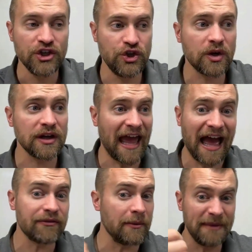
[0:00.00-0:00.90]
You can
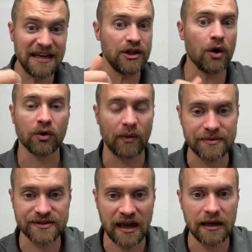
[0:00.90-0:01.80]
have a mediocre
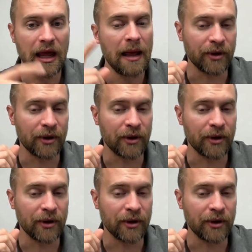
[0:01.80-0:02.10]
website,